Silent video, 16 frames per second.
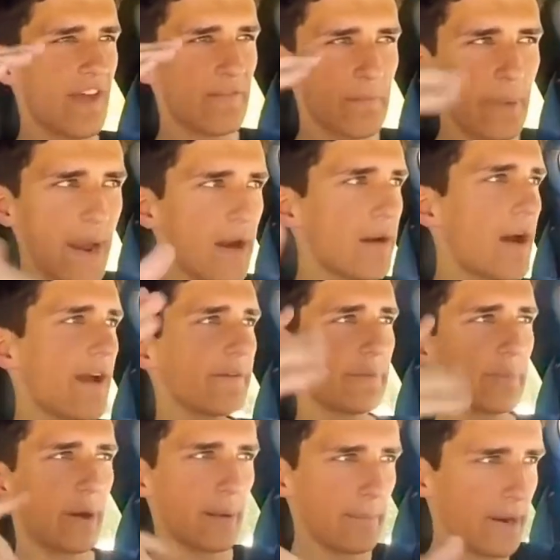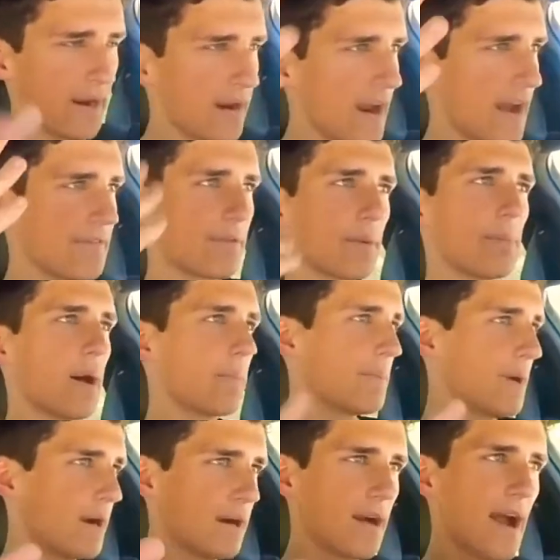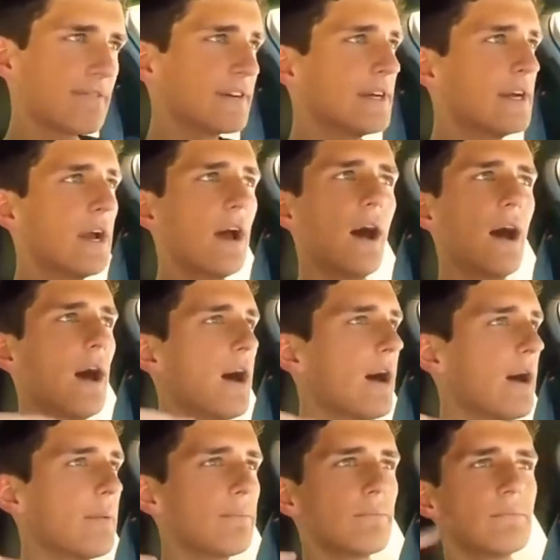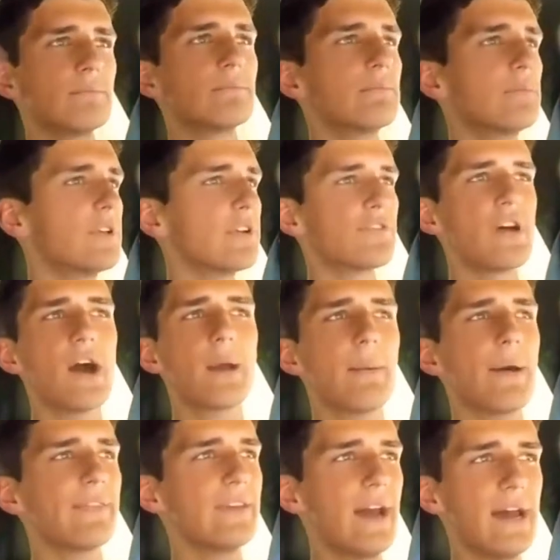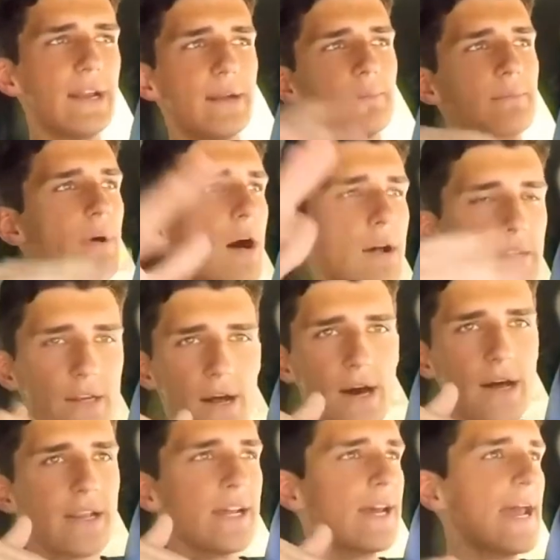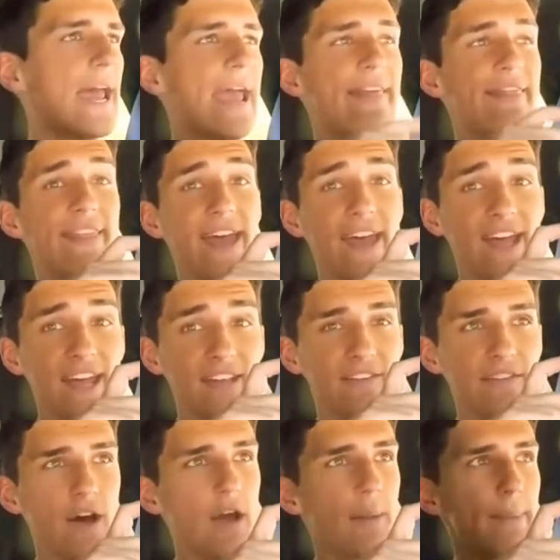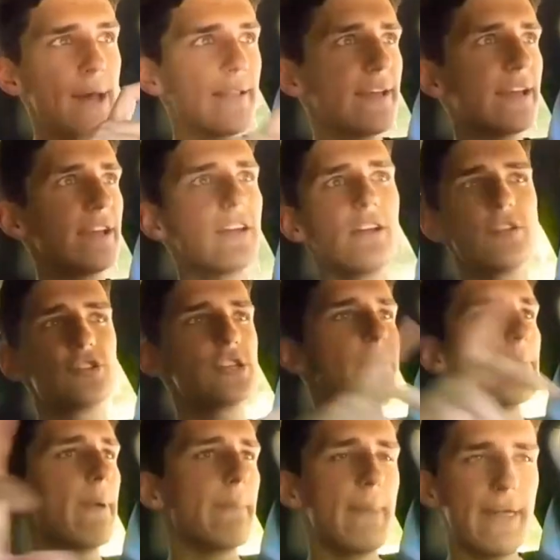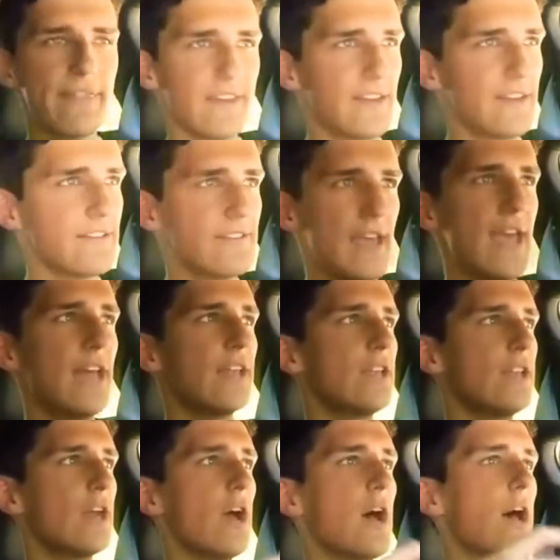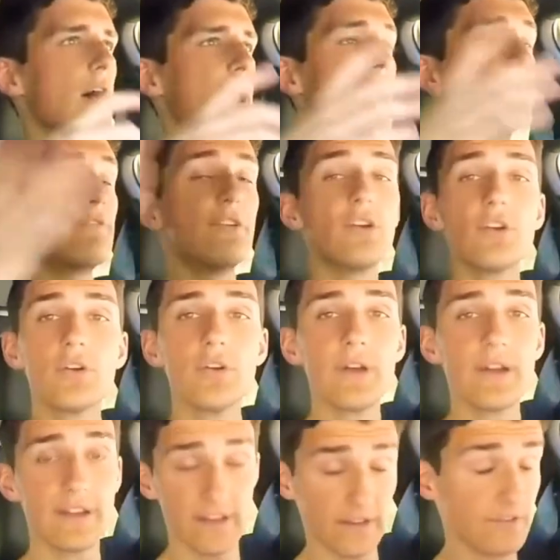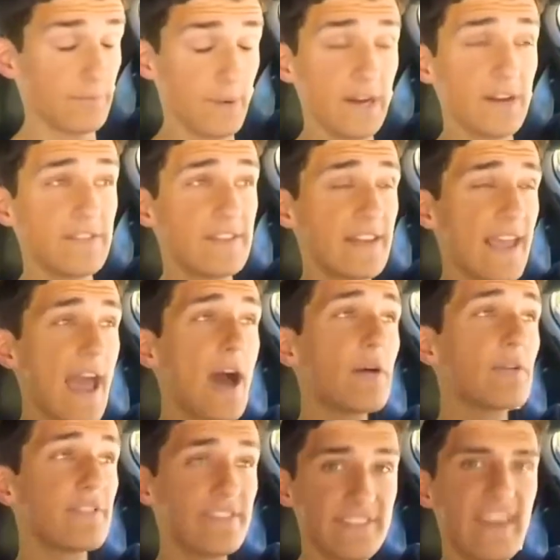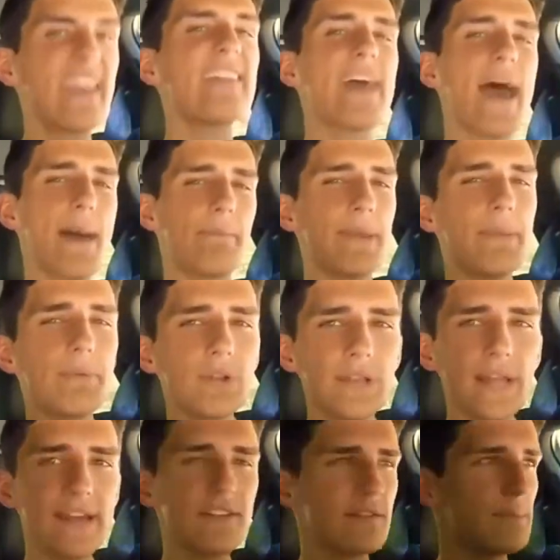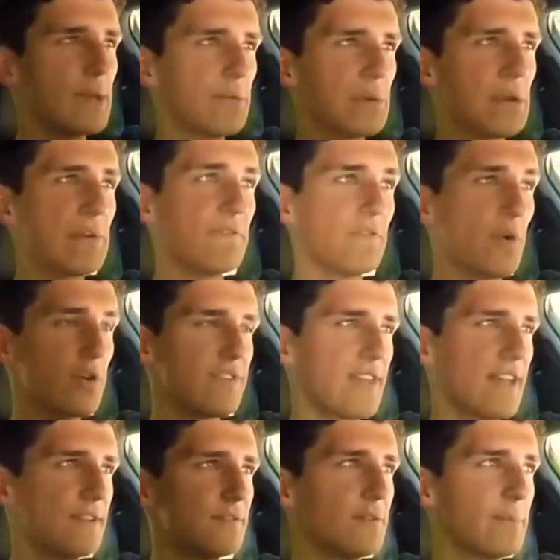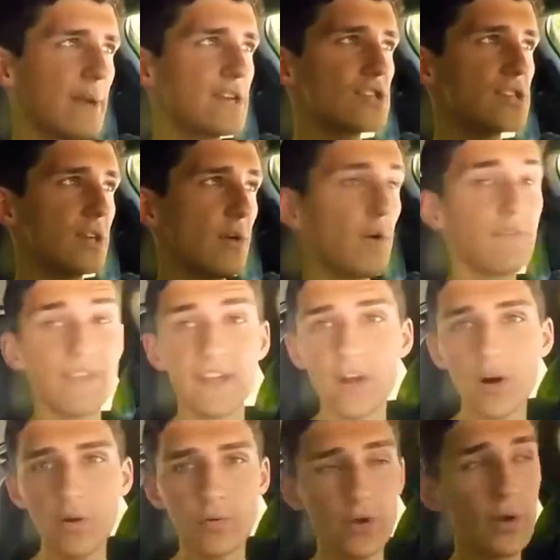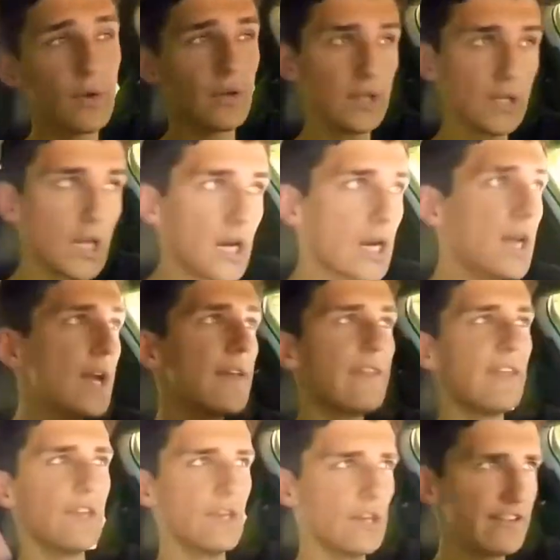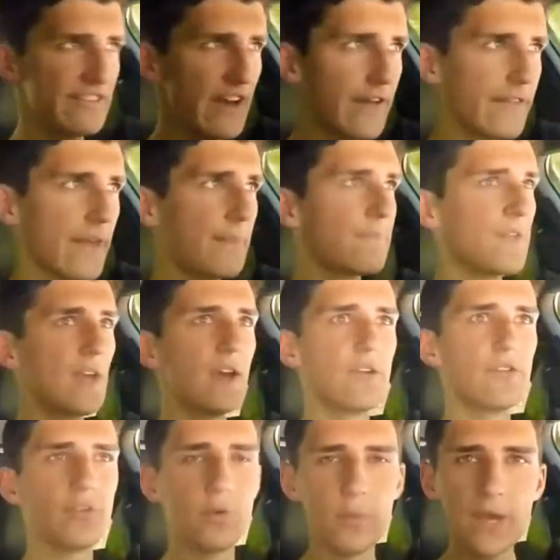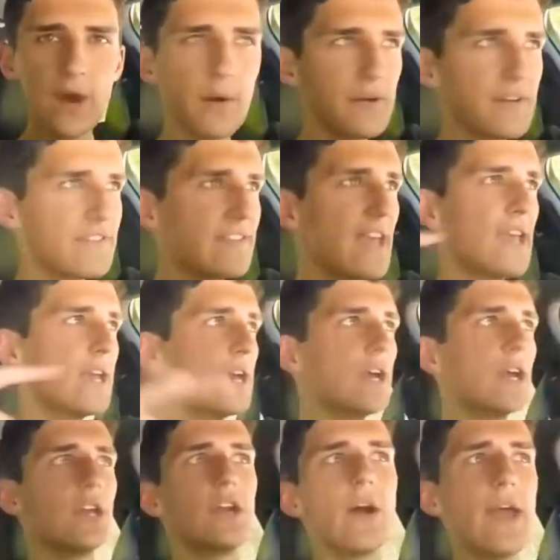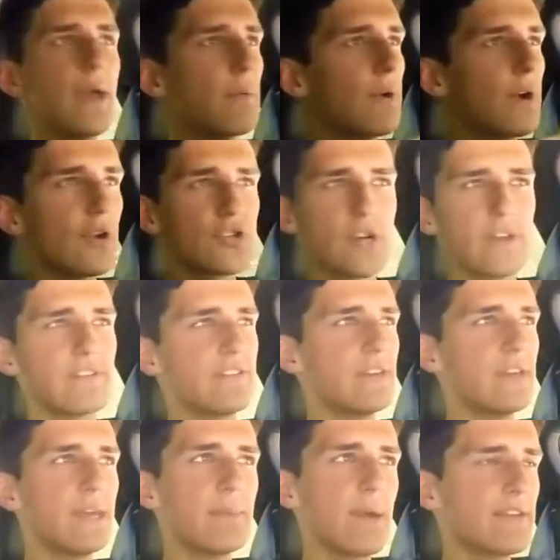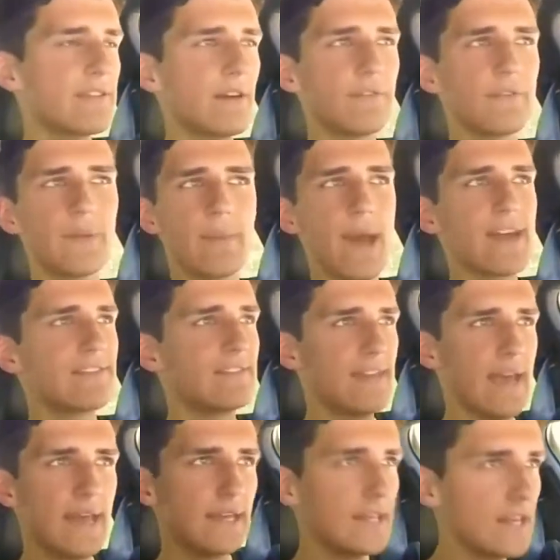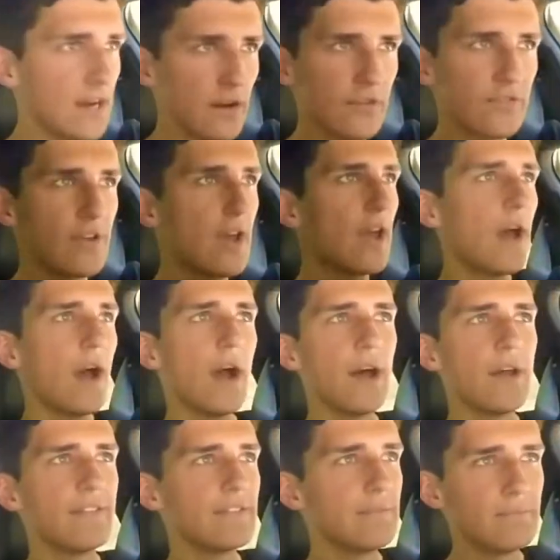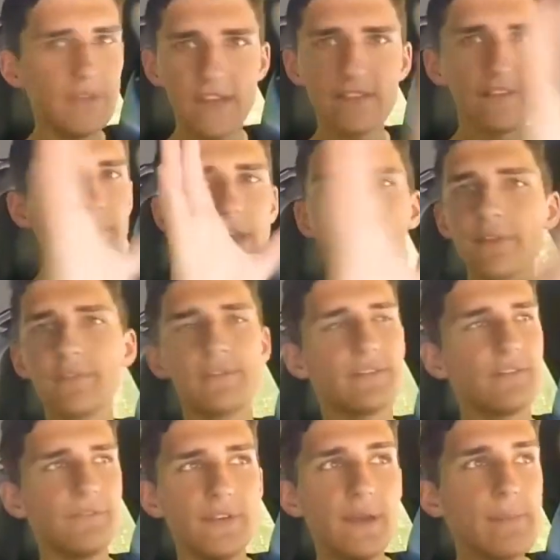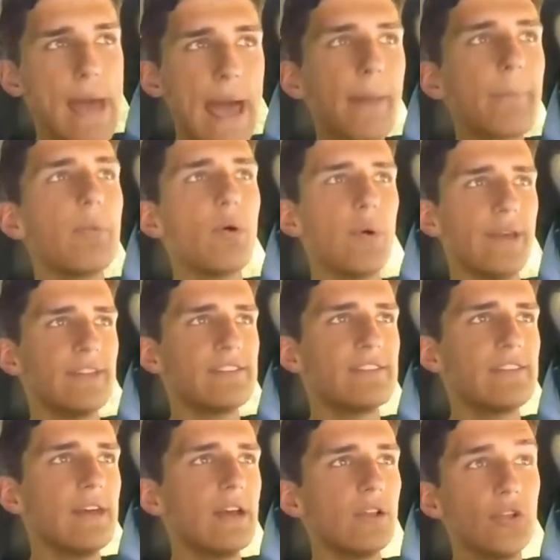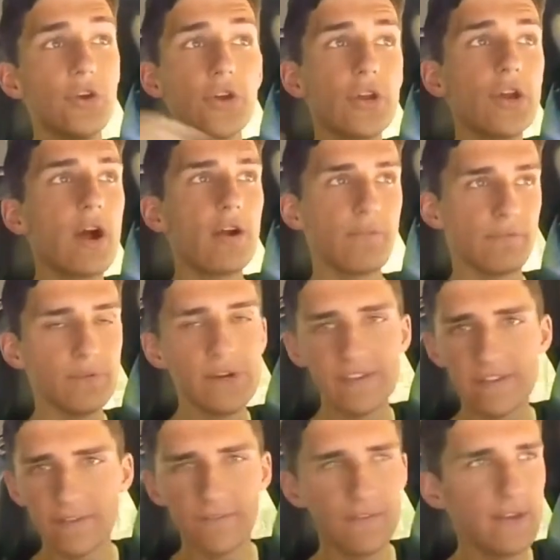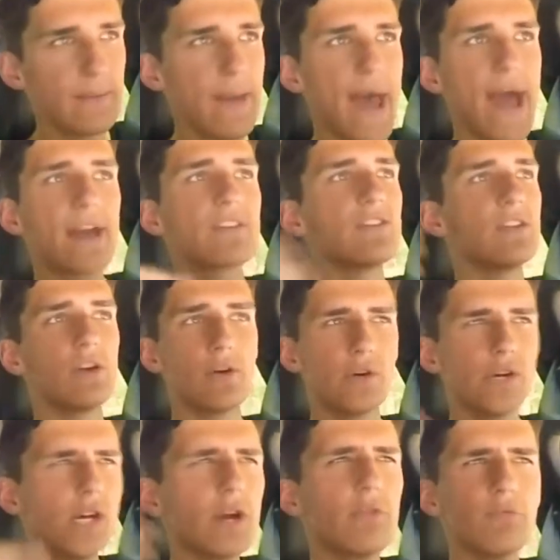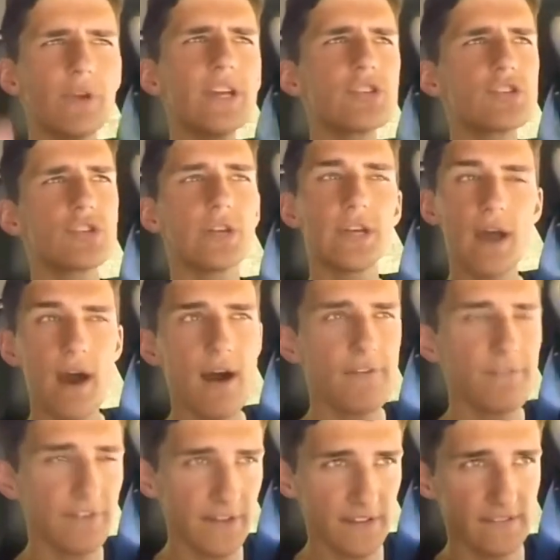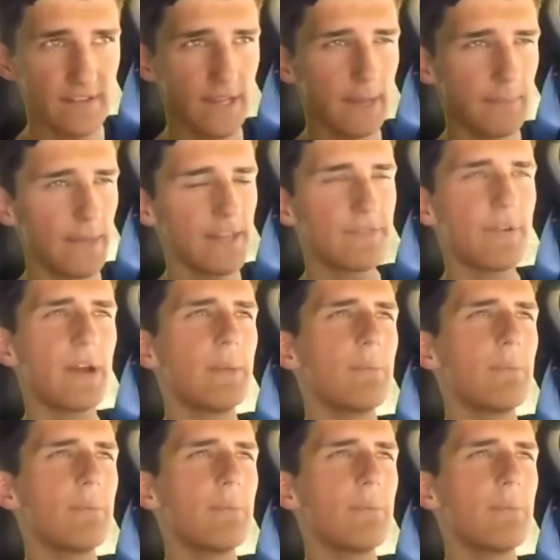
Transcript: have paragraph upon paragraph upon paragraph. You know, talk about the item on, and then talk about like your shipping methods. And if you're an experienced account, say that. People like to be reinforced that information, or if they don't know to look, then you can tell them. So we always say, you know, hey, we're a trusted eBay seller for the past 10 years, tens of thousands of feedback points. Look at our recent feedbacks, you know, reassuring confidence in them. That's very